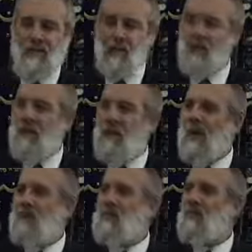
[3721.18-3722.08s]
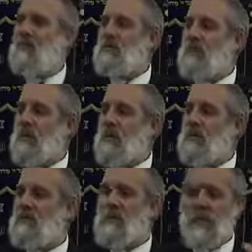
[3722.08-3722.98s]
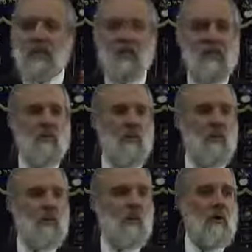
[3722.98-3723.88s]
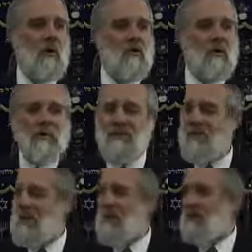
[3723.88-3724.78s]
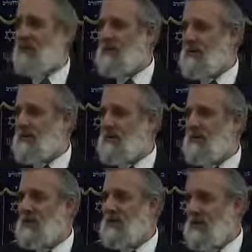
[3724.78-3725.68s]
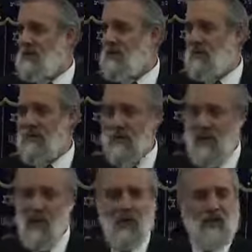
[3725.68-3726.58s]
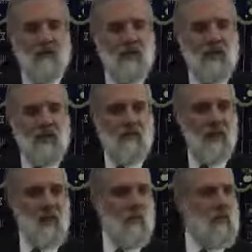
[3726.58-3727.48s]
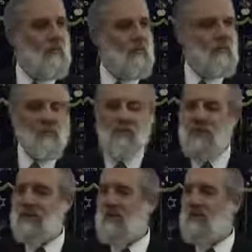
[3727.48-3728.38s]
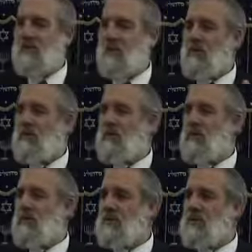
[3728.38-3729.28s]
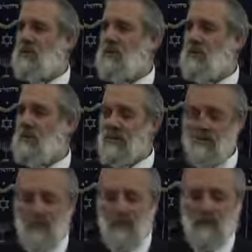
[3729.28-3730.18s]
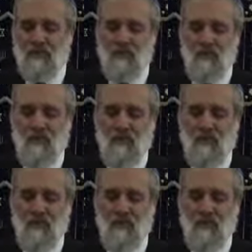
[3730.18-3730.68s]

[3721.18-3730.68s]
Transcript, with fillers: bec- it becomes more serious. And Bezat Hashem, we will be talking about this midah called seriousness, Ritzinut, at another time. What it means to be serious, what it means to, to, to be responsible.